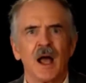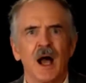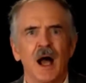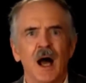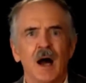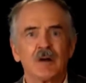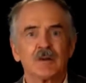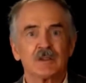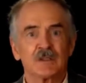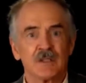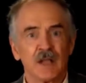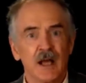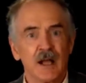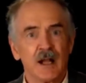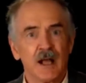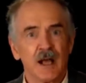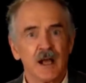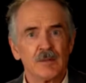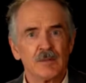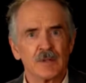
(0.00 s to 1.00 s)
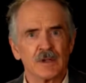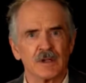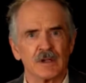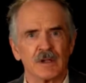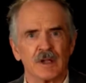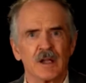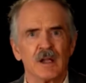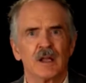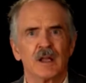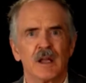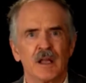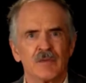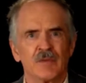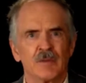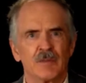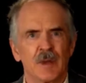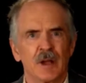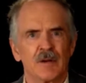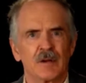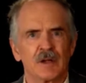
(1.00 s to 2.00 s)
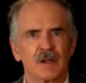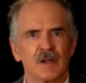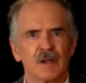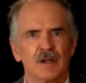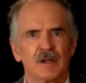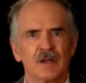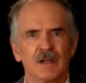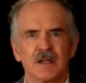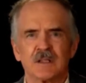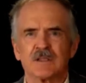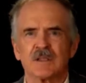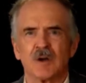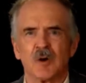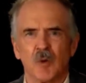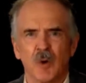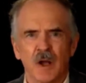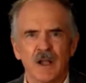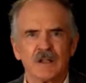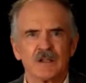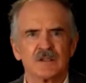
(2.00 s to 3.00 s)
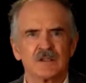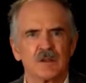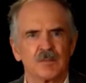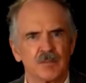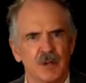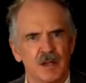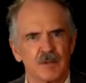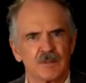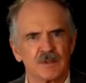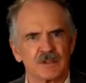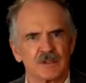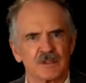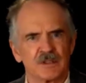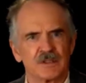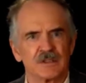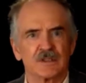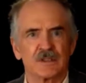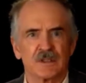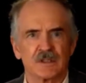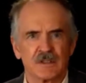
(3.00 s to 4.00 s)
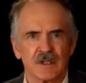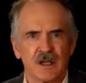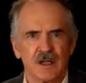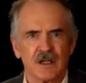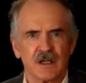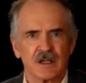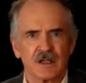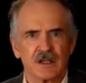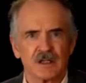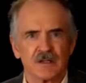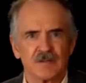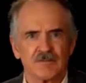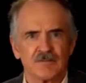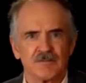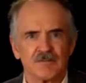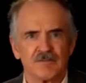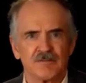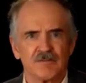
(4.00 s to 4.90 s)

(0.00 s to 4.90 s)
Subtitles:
How does that happen if America is a white supremacist society?